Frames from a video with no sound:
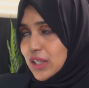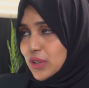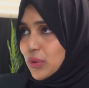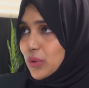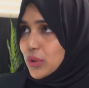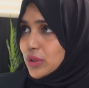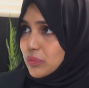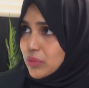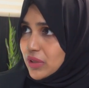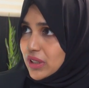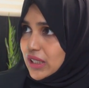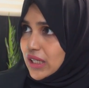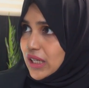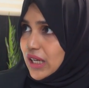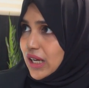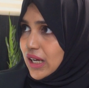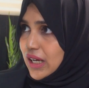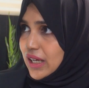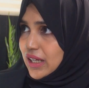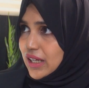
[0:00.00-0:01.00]
It goes pretty
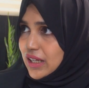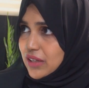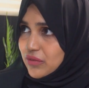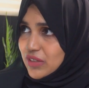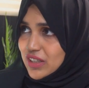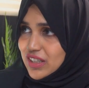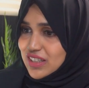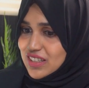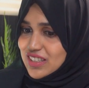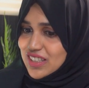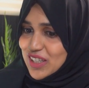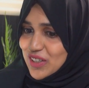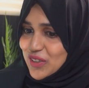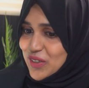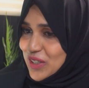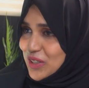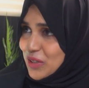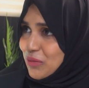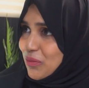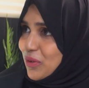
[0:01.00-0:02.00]
high and we can say,
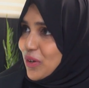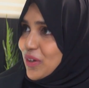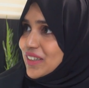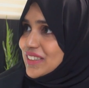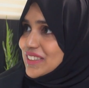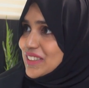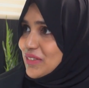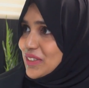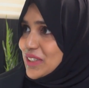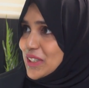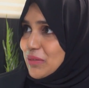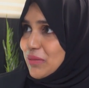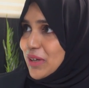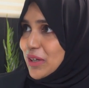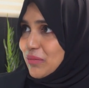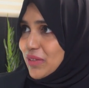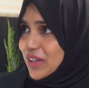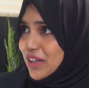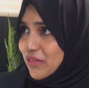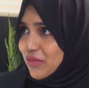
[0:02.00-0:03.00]
okay, the productivity
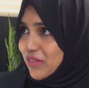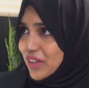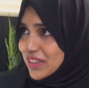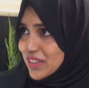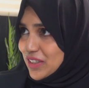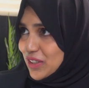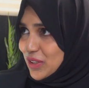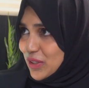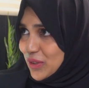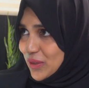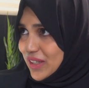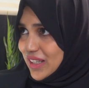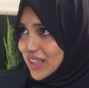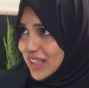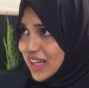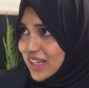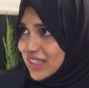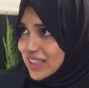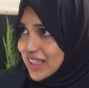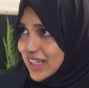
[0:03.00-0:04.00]
might be affected during
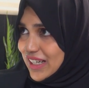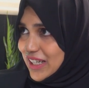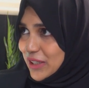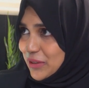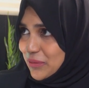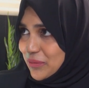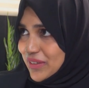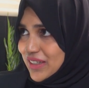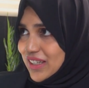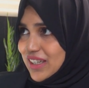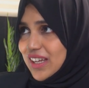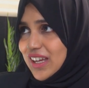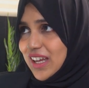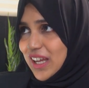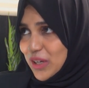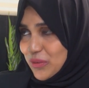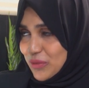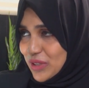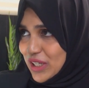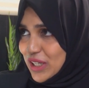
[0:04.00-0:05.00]
that time
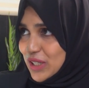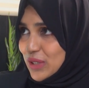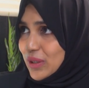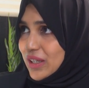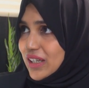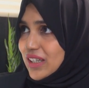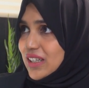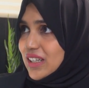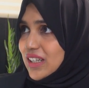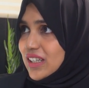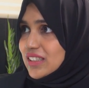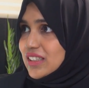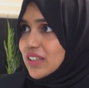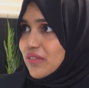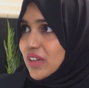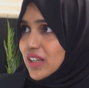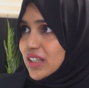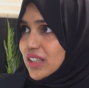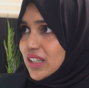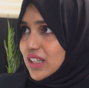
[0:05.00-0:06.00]
and we need to increase the
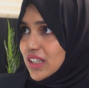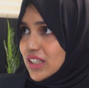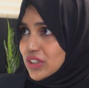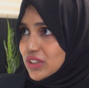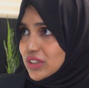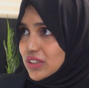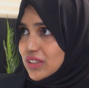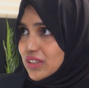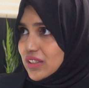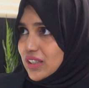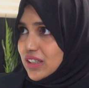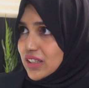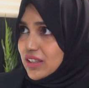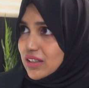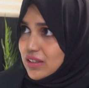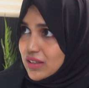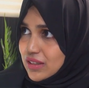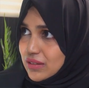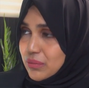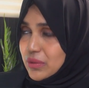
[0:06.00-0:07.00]
ventilation
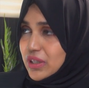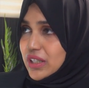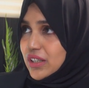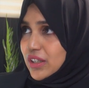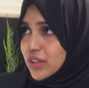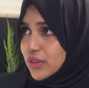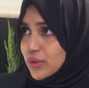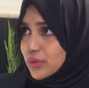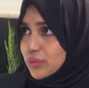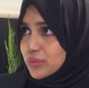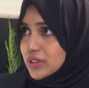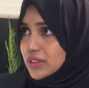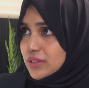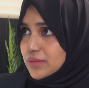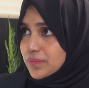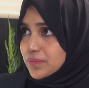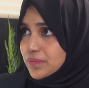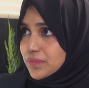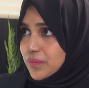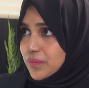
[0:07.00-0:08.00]
in the meeting rooms.